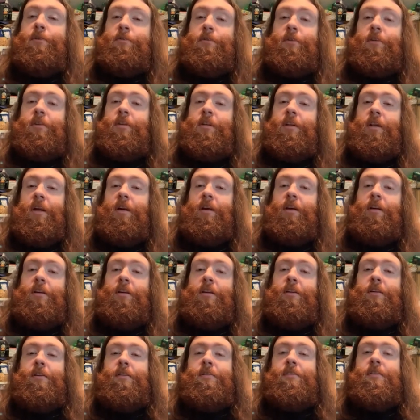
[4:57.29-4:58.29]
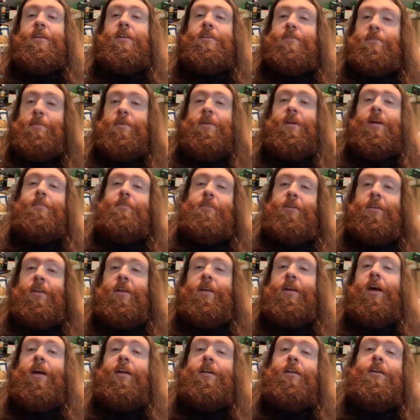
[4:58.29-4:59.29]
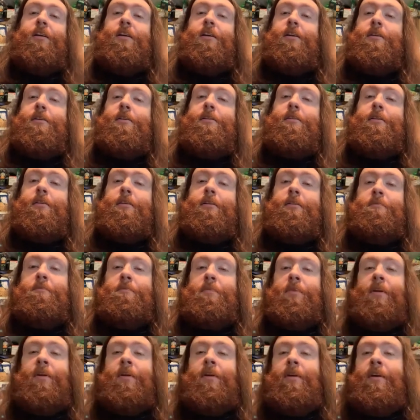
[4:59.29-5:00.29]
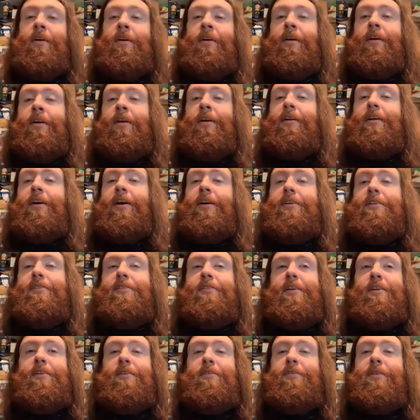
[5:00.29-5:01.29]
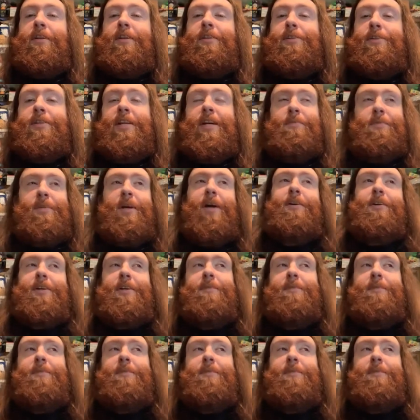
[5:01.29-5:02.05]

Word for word: for the day because it gives me everything I need and yeah. and all this stuff. But he just kept talking